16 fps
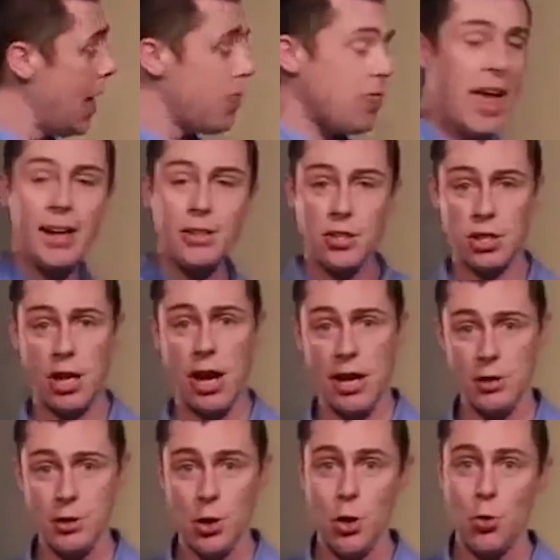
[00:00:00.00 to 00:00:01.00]
At that
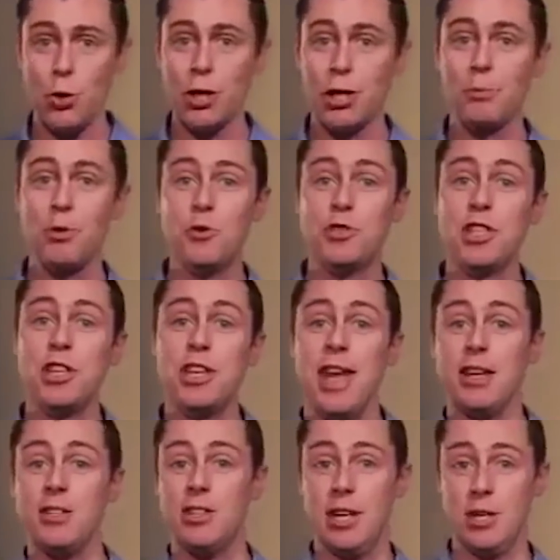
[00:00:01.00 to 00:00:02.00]
stage, we can move to the
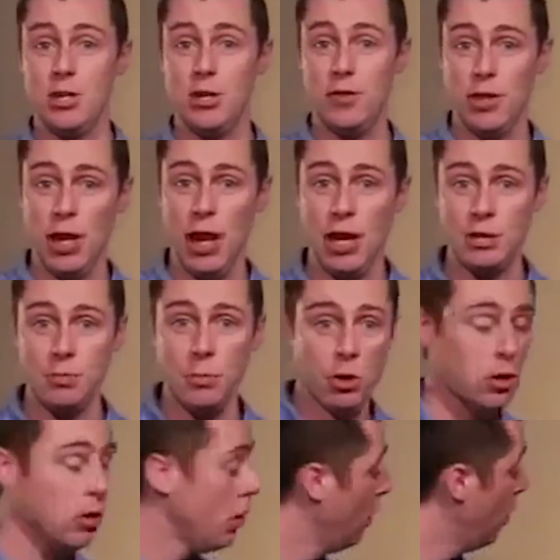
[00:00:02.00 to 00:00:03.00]
next section of the last
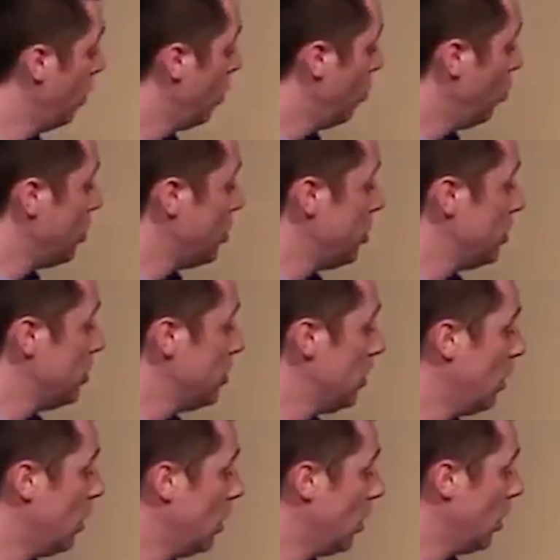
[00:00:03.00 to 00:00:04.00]
model, which
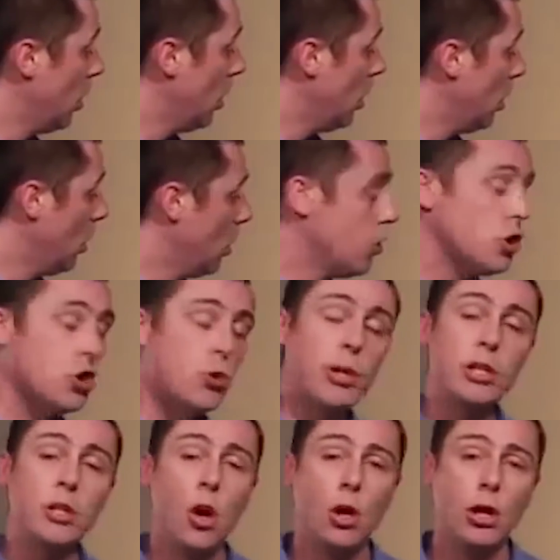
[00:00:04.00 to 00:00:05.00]
is to
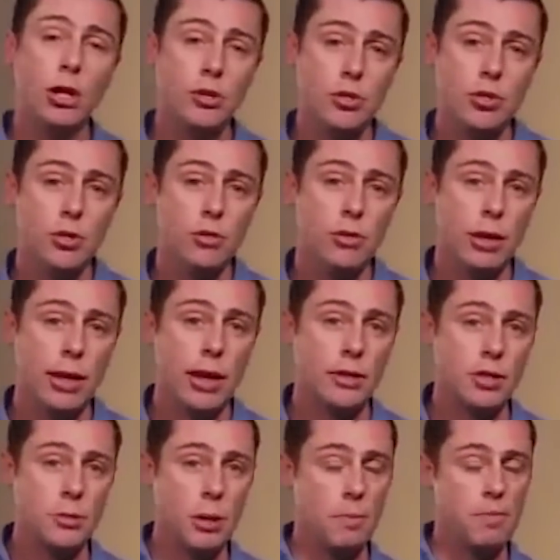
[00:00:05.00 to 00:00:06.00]
acknowledge the
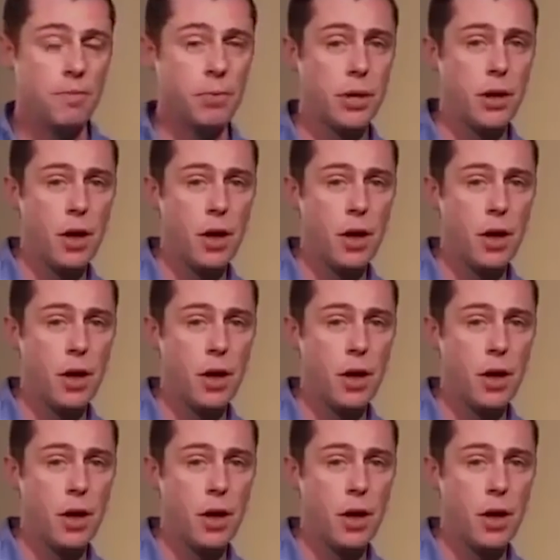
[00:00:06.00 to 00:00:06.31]
customer.